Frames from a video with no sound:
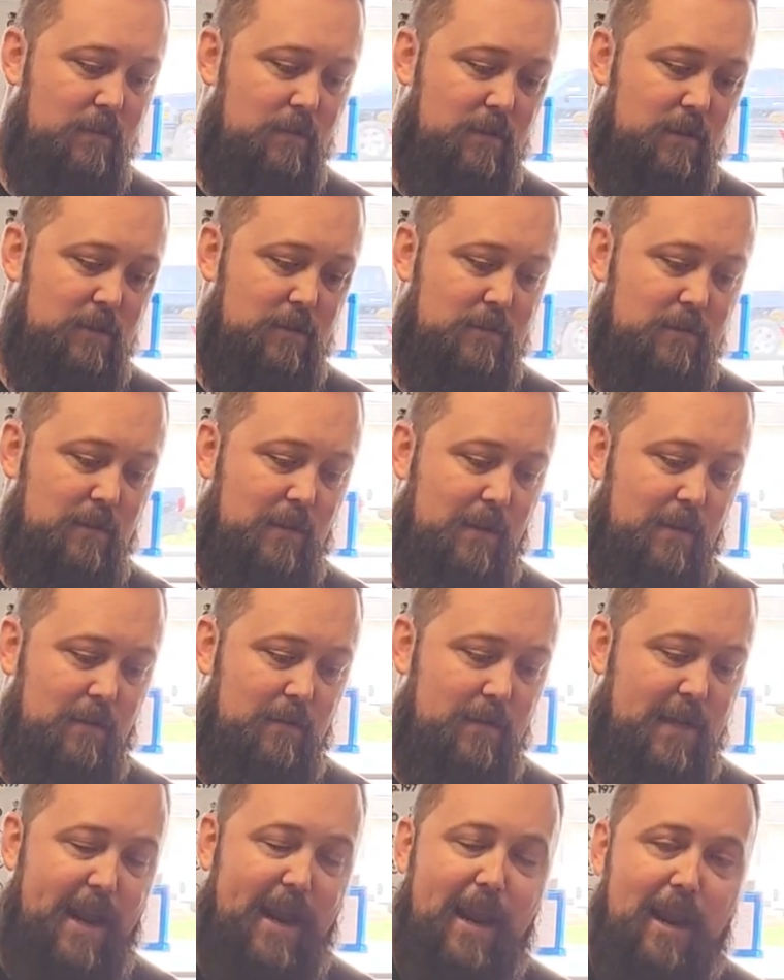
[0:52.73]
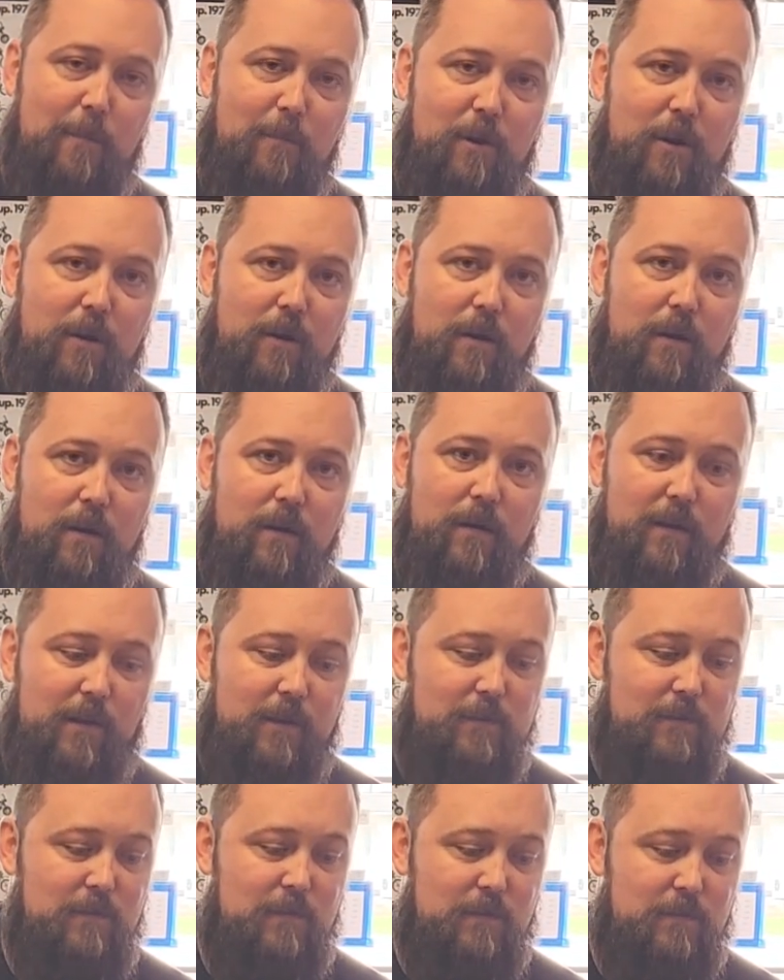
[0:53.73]
disc diameter
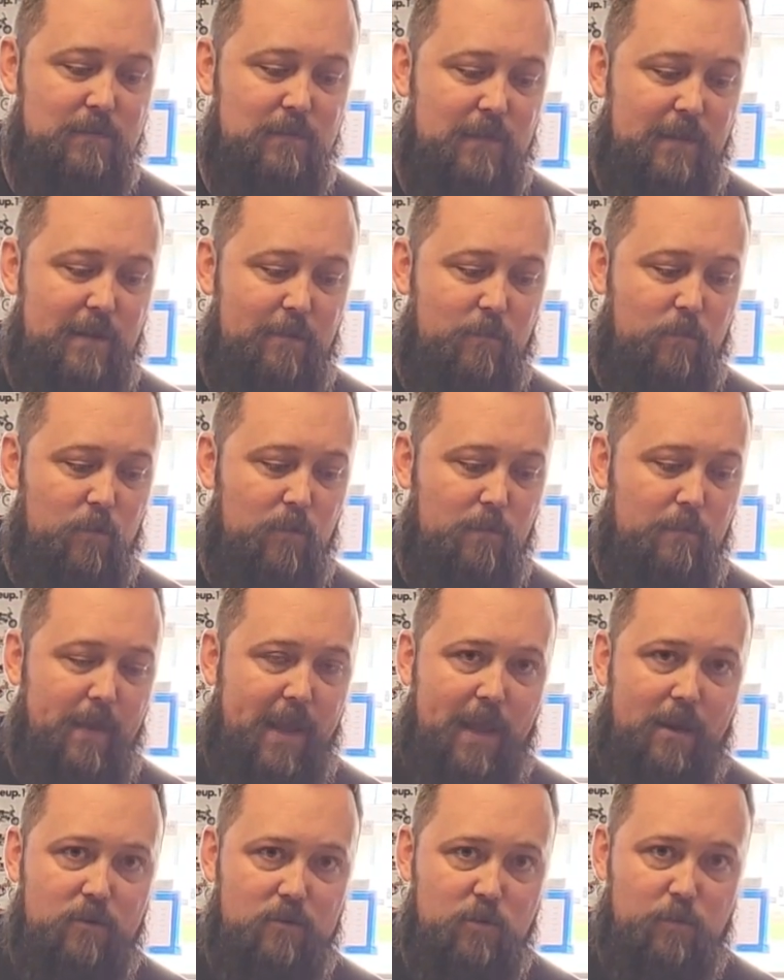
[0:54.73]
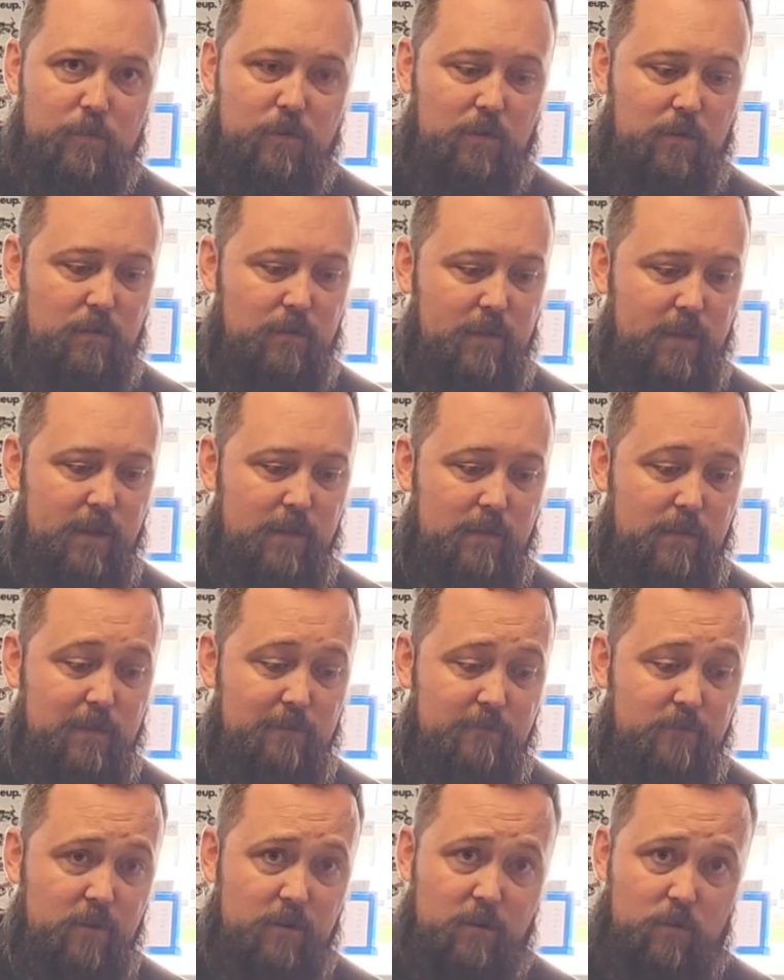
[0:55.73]
it's a lot more manageable. Like the
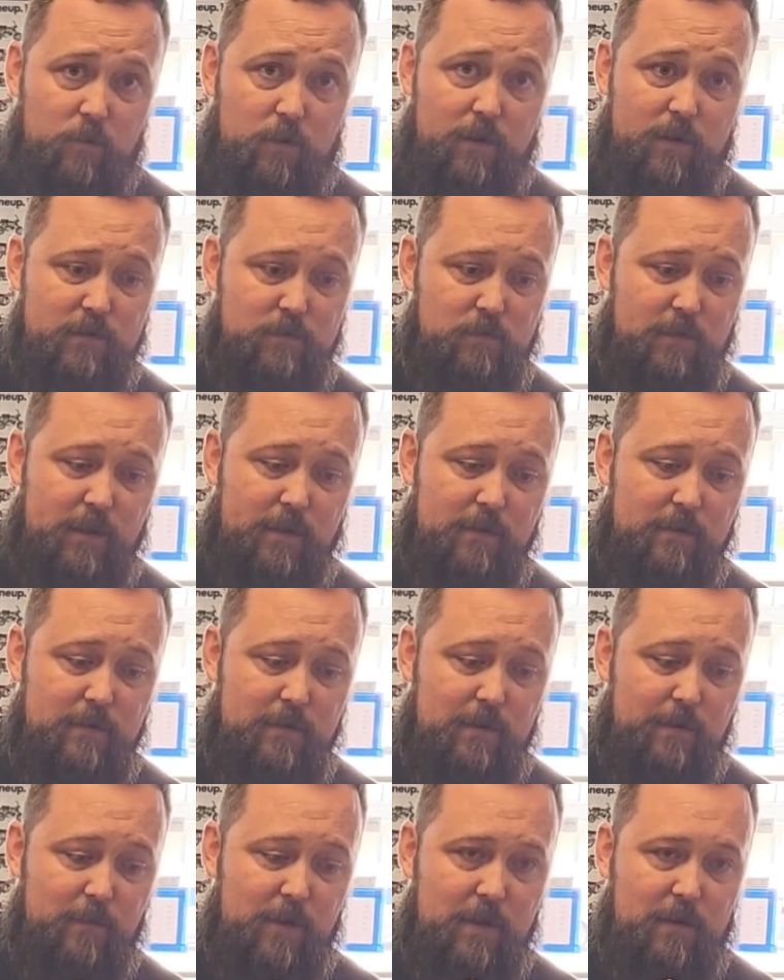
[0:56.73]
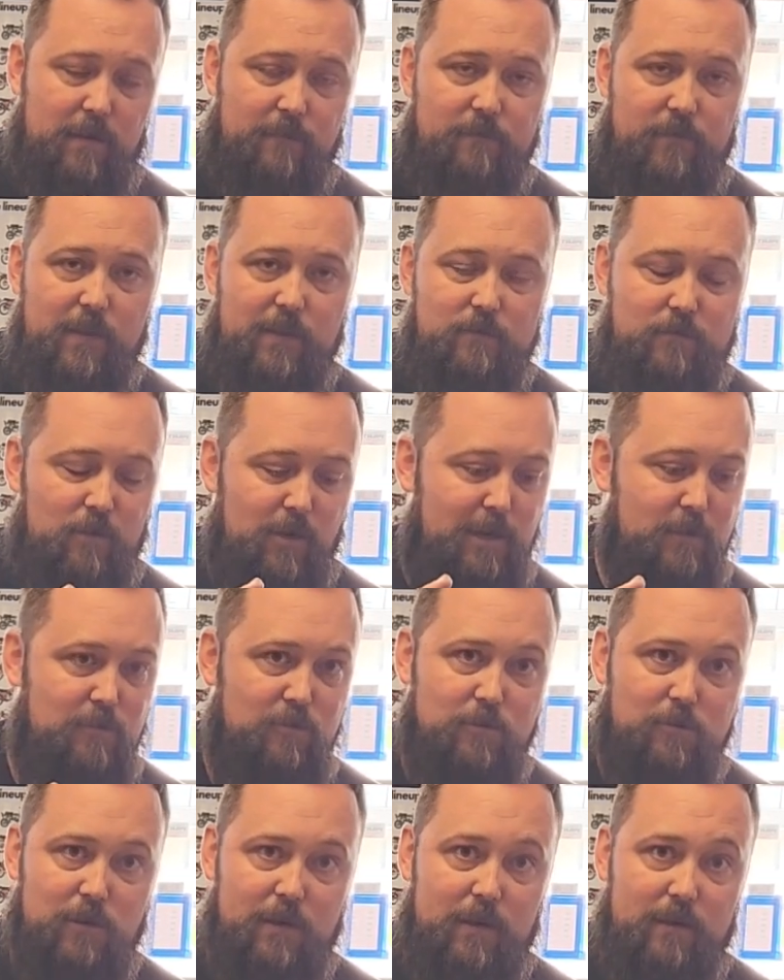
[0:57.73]
inverted one, it's like, I mean, if you're on
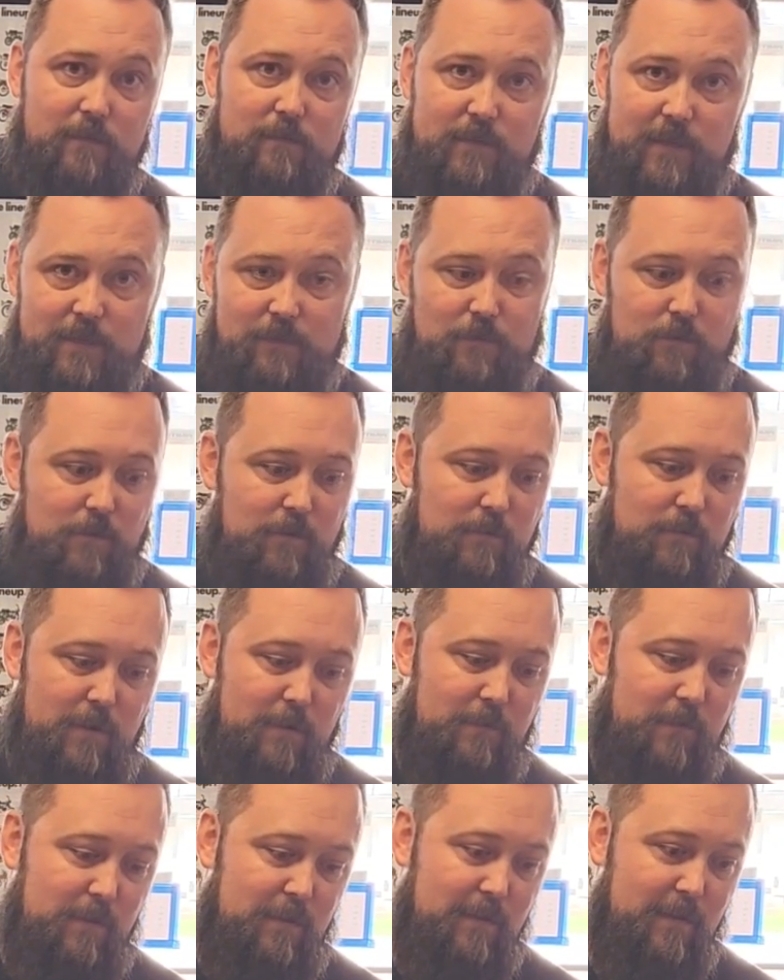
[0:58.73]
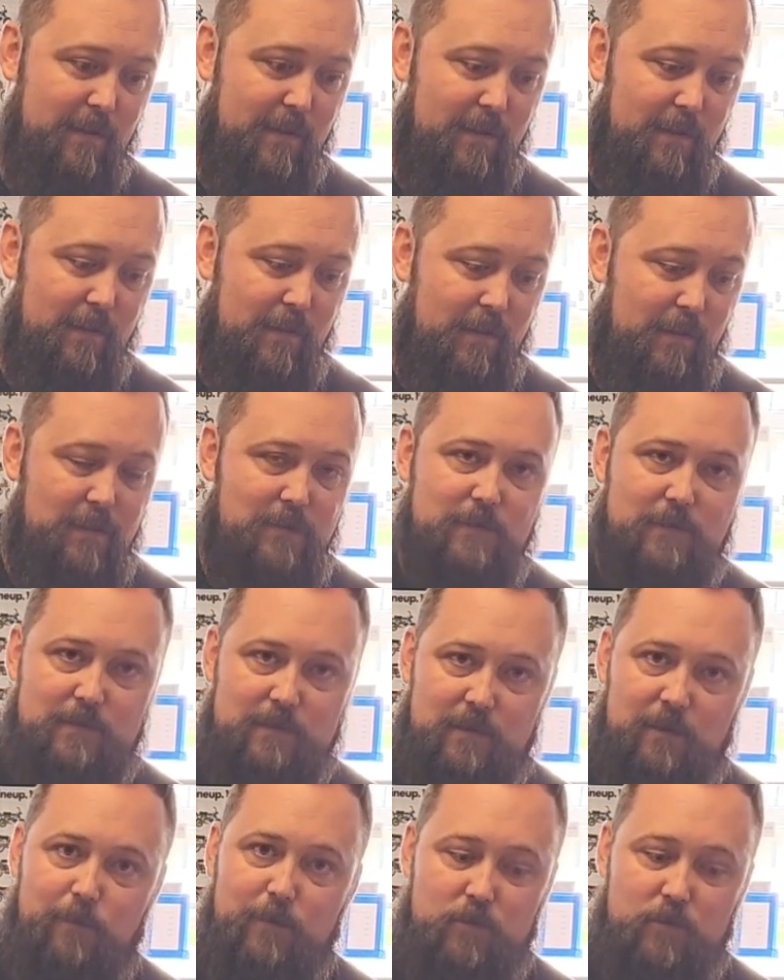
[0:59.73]
street, that's good, right? But like this is a little